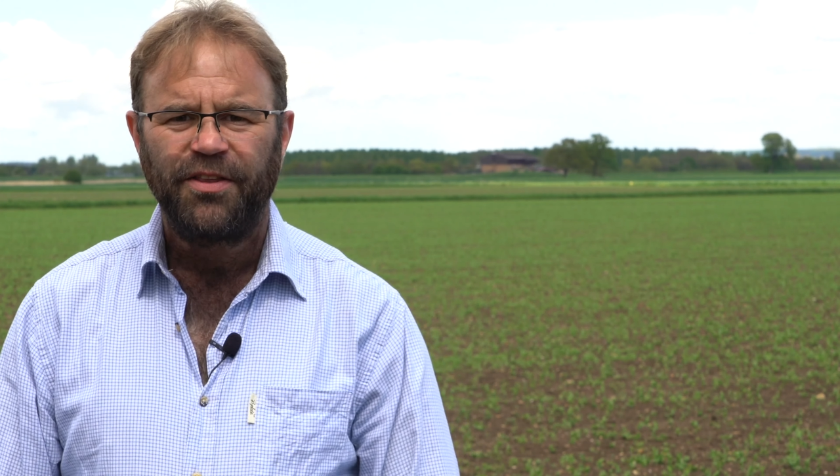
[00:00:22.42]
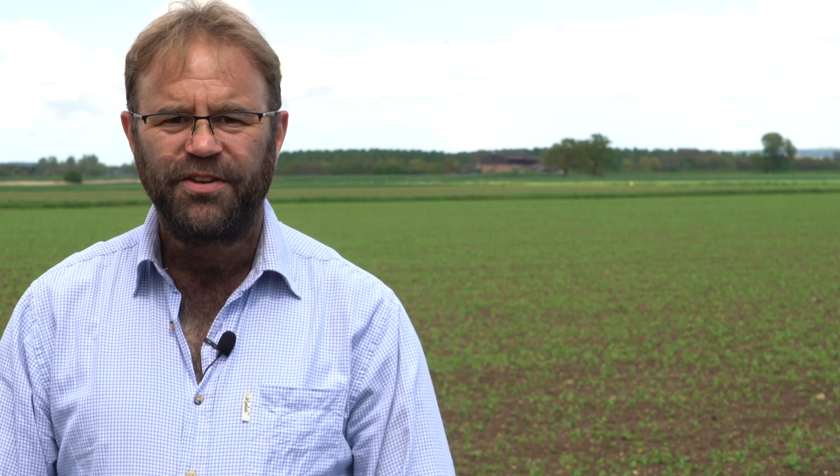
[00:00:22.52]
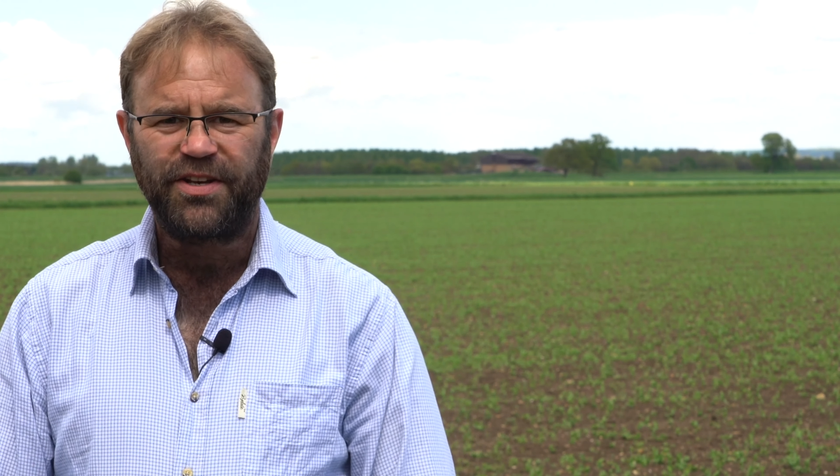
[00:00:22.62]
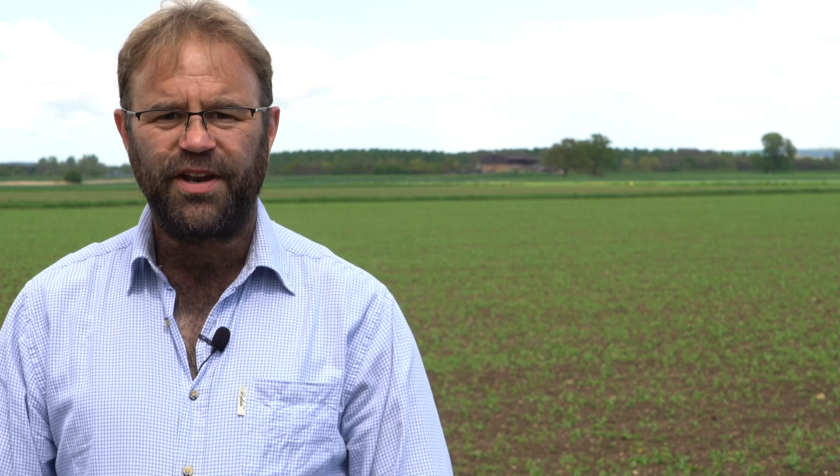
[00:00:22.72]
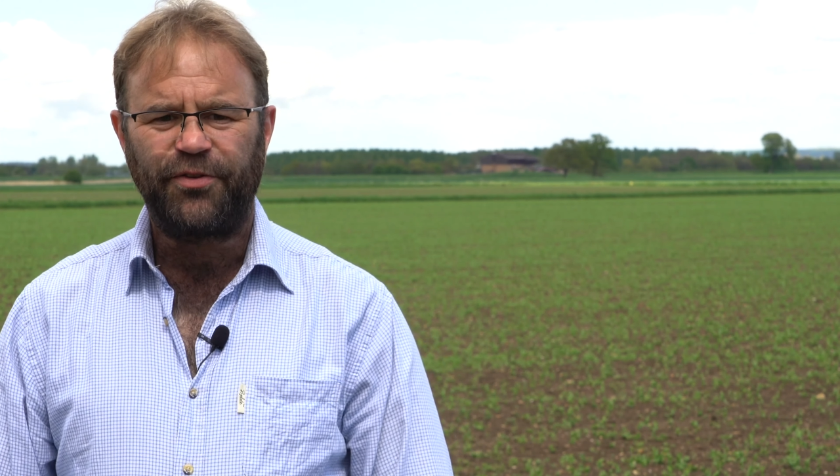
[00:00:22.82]
the
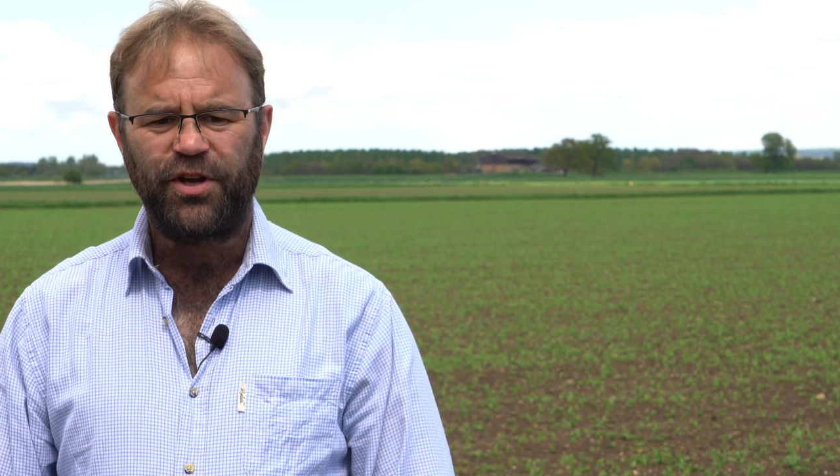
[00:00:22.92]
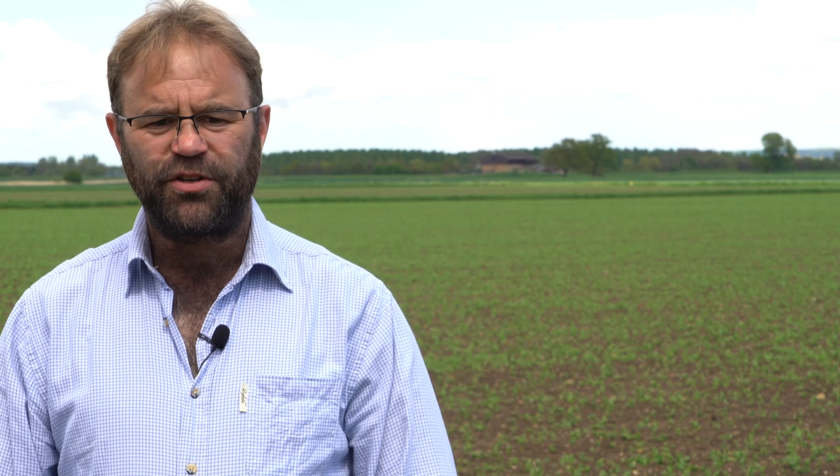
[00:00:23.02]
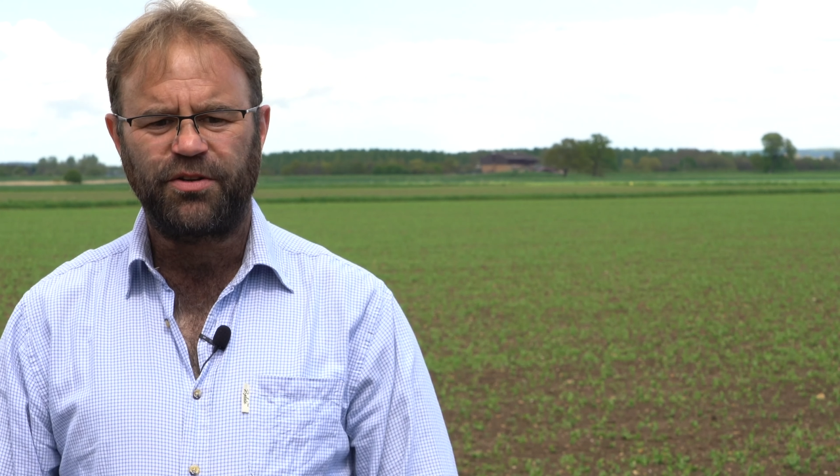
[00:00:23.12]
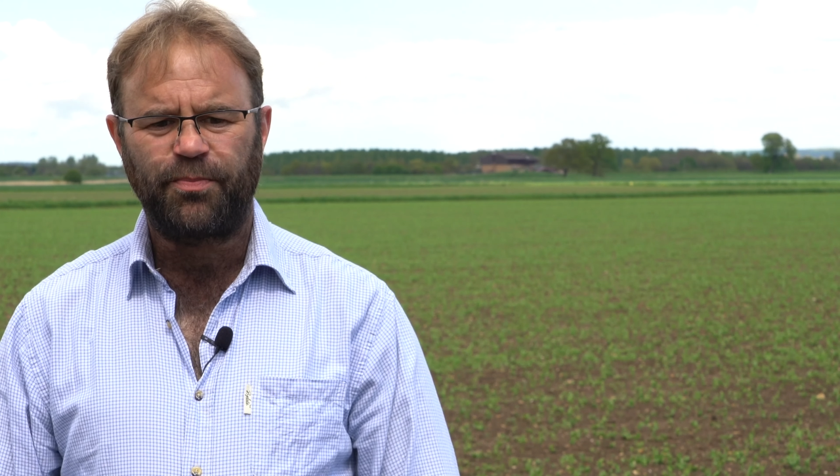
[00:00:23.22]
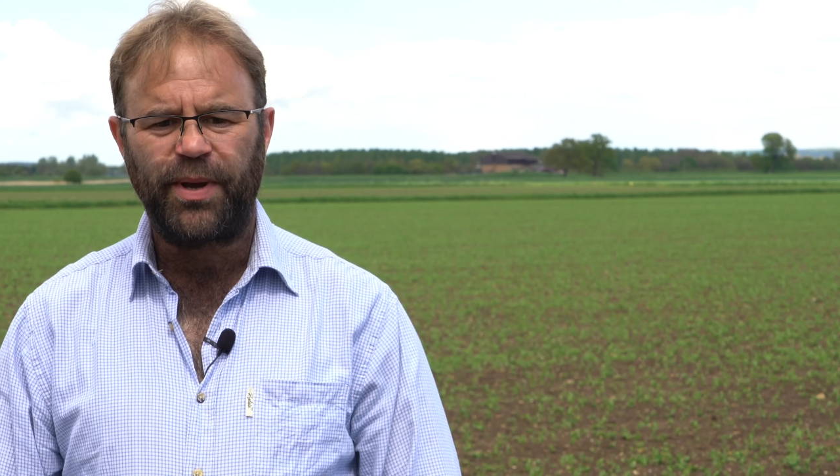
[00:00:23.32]

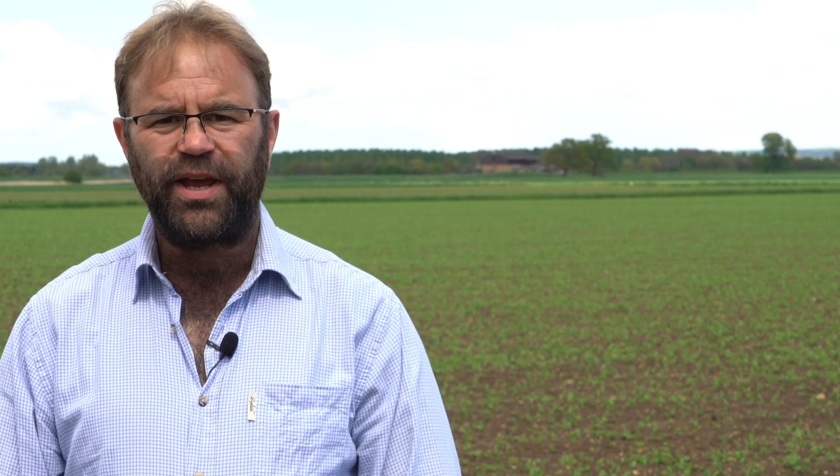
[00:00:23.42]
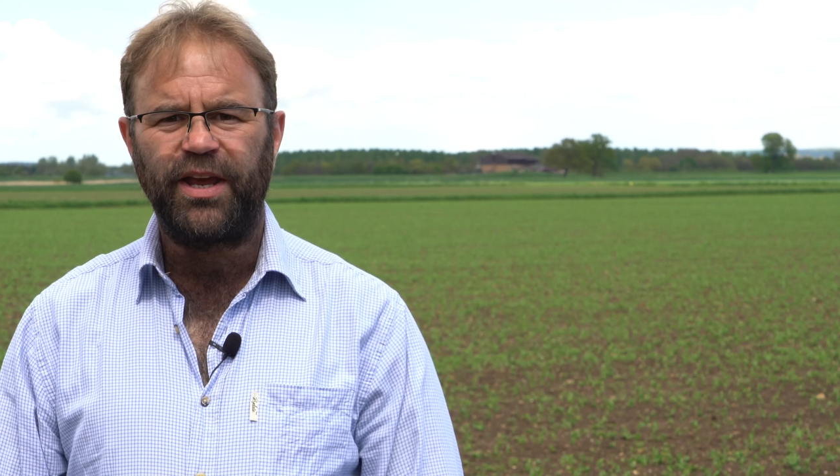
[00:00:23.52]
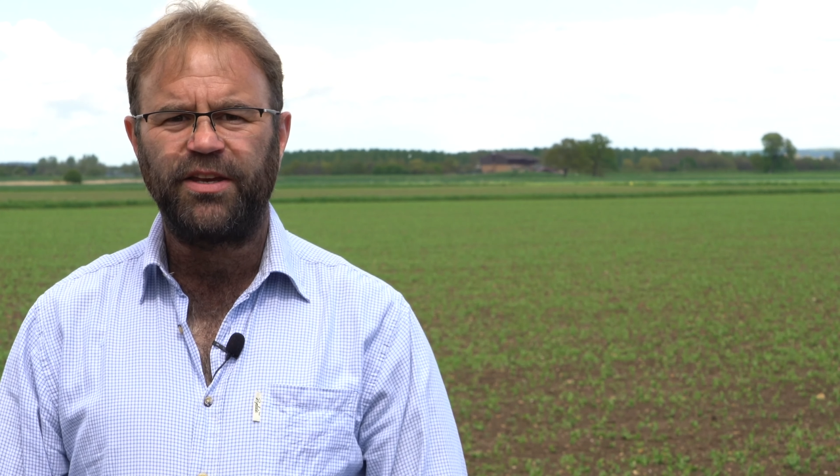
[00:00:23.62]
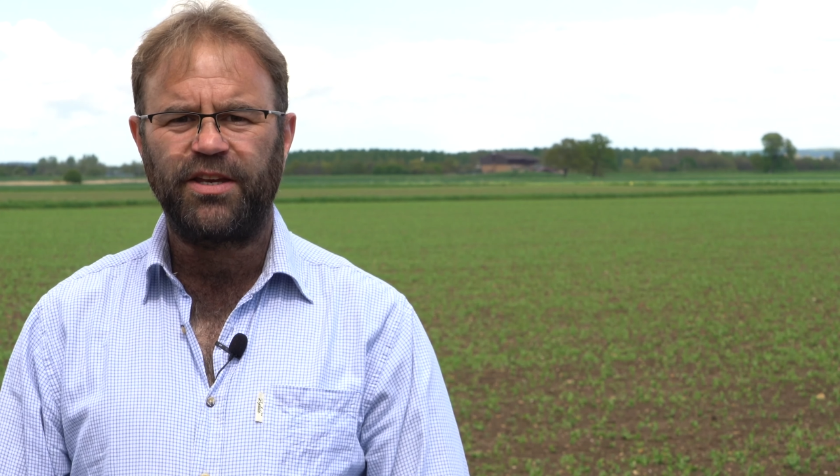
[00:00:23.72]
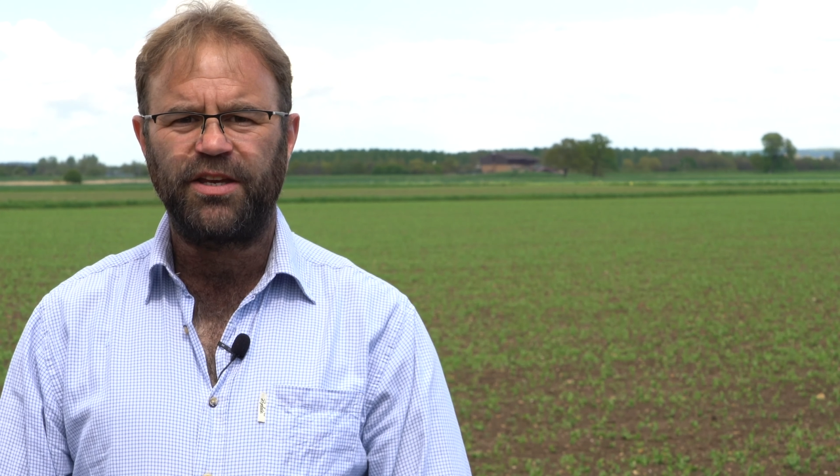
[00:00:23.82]
significance of
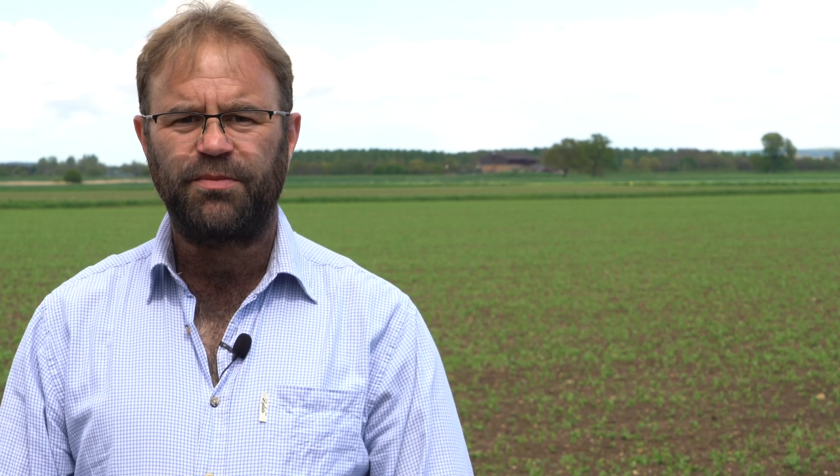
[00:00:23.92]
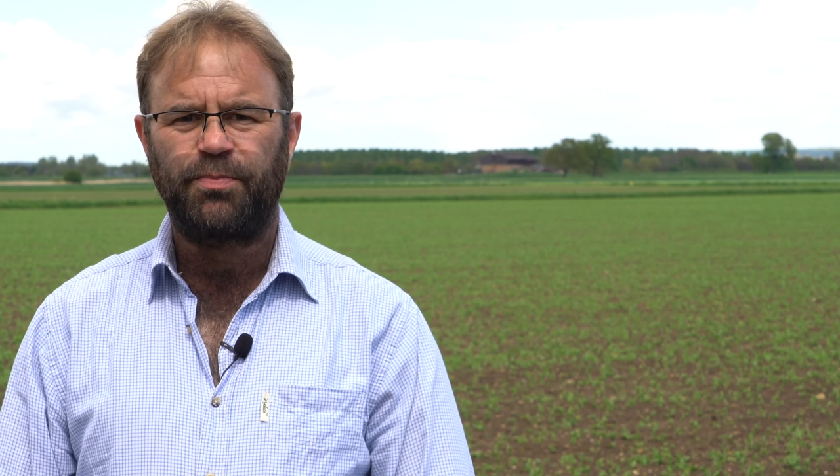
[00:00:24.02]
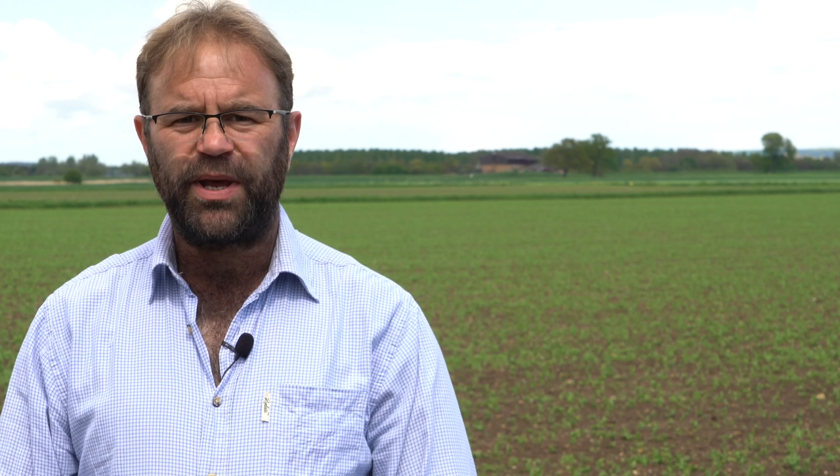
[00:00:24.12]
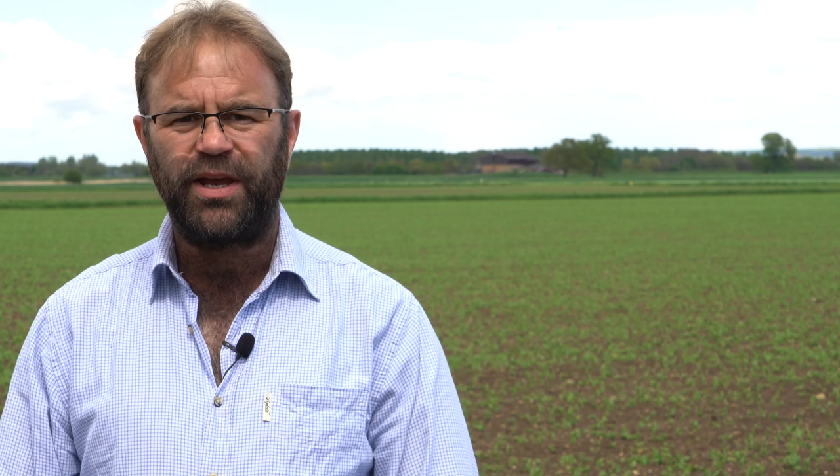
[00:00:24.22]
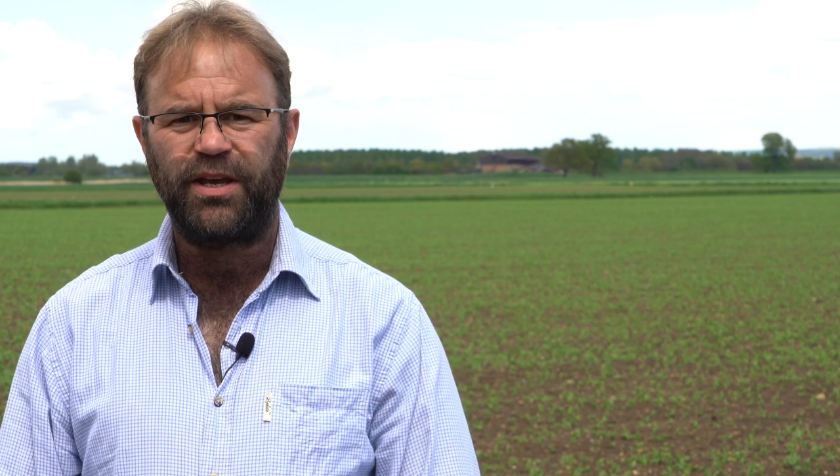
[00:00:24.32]
peas is
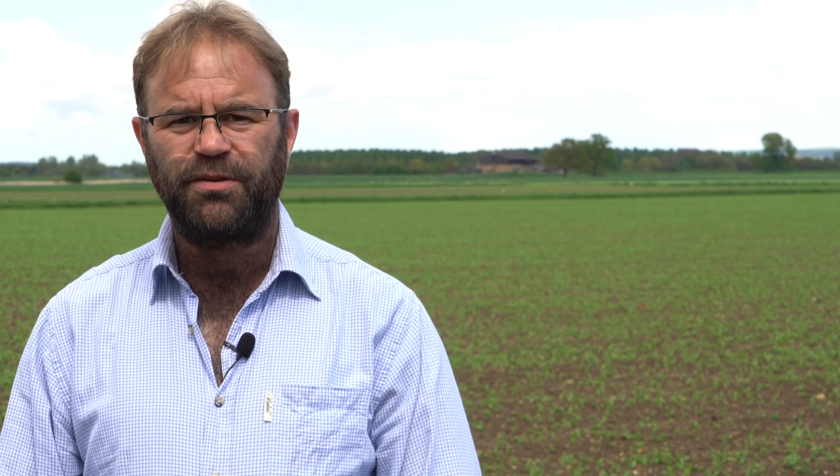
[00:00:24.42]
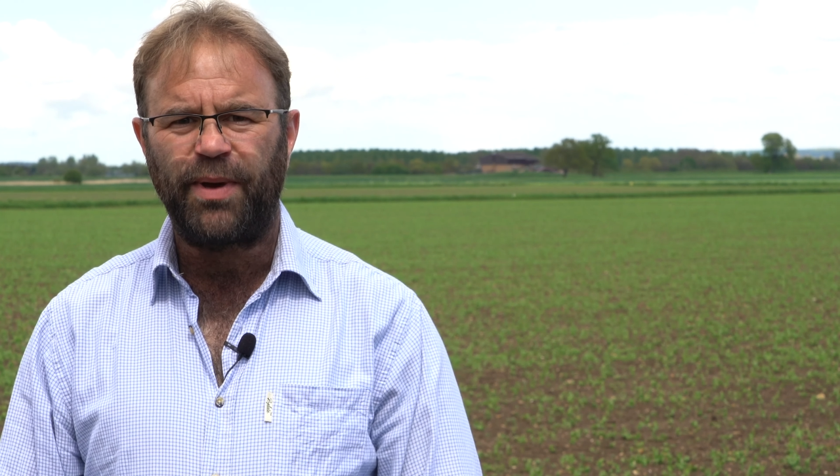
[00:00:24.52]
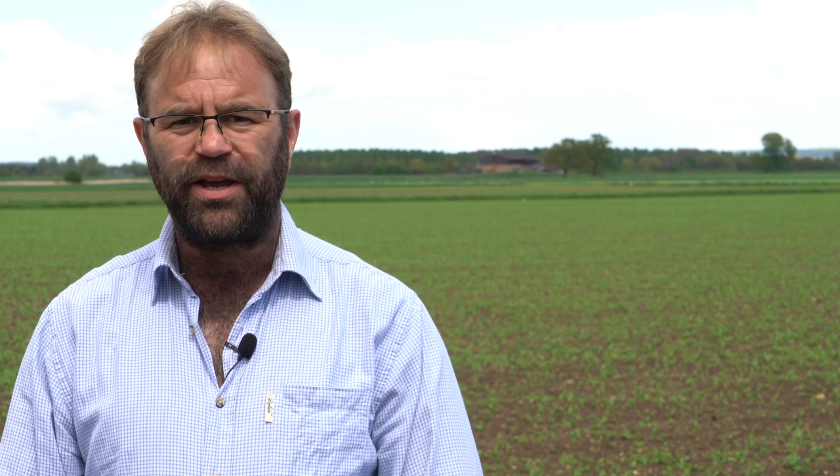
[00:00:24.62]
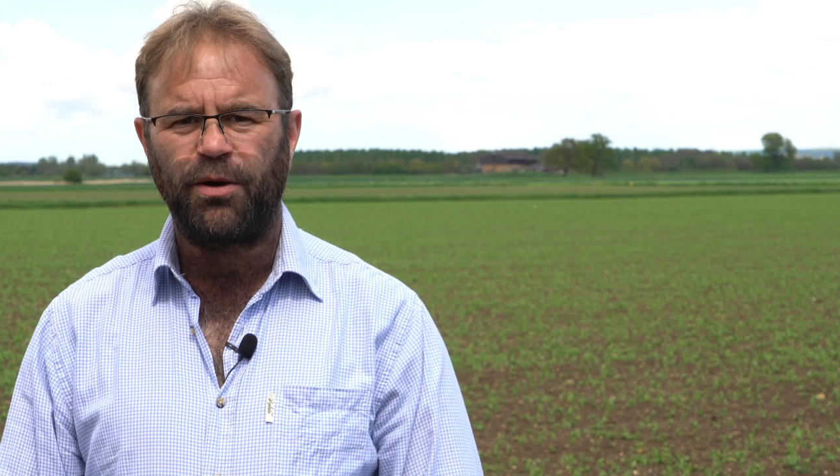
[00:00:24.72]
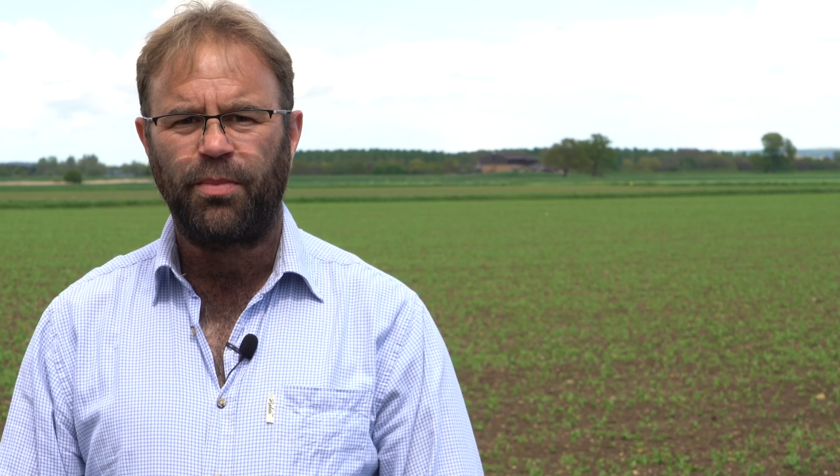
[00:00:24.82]
peas
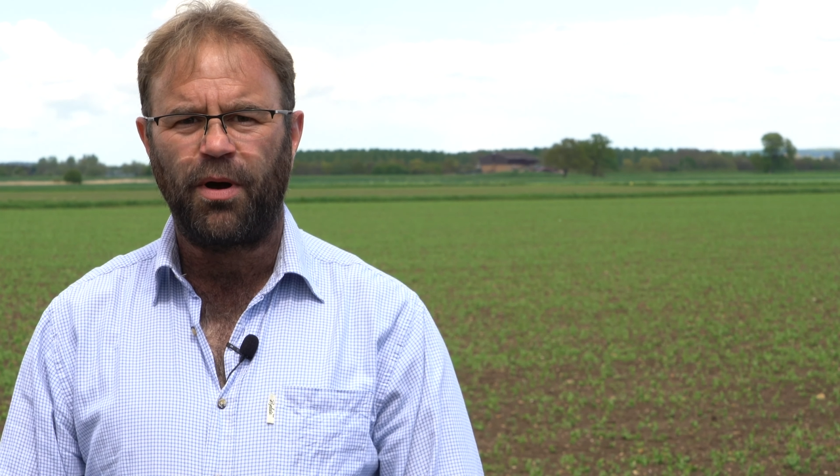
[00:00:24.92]
make up